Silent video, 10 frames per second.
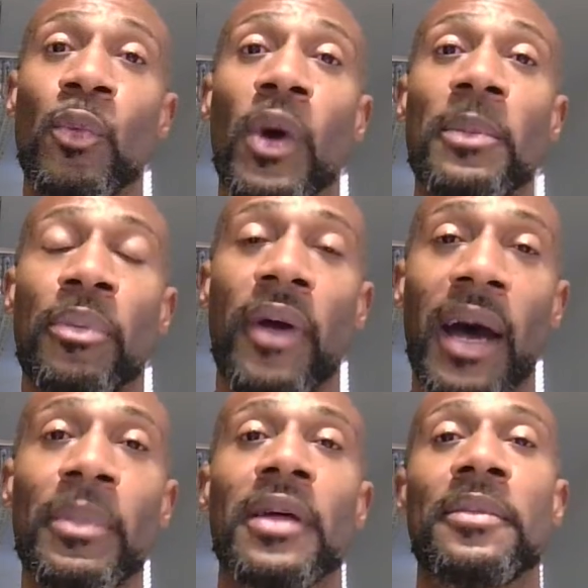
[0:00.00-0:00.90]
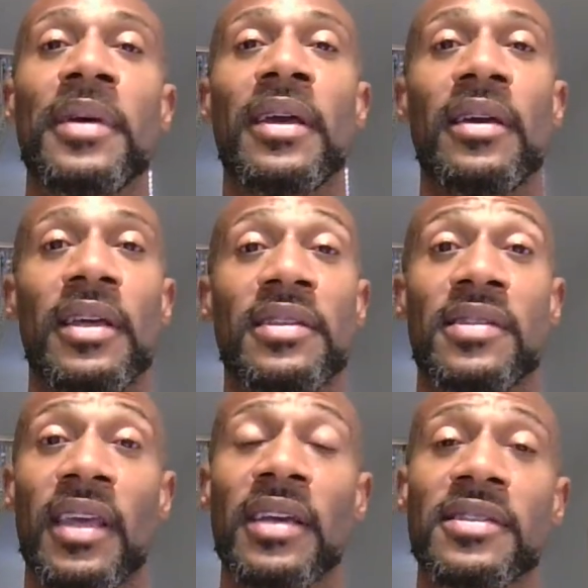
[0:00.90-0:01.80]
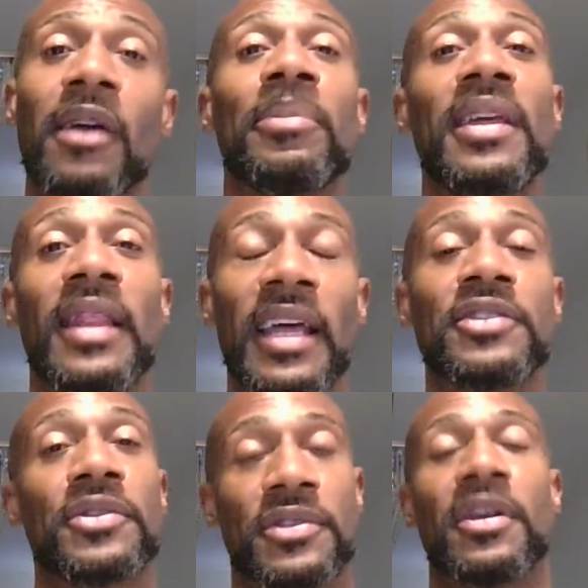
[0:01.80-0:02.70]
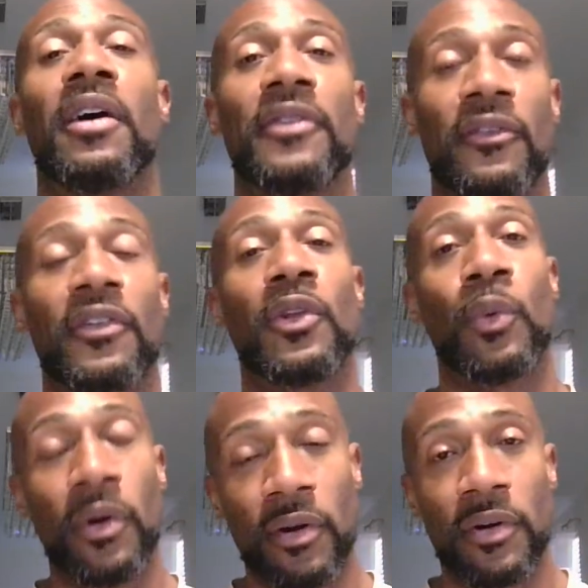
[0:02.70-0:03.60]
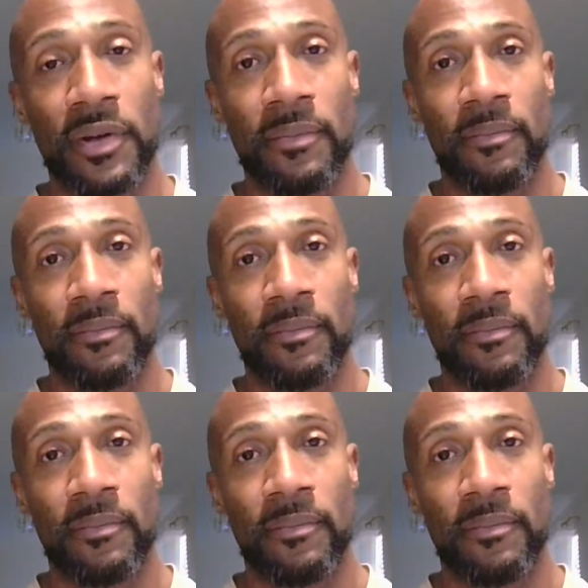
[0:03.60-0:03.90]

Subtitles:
What problem is the XRP ledger solving for the world?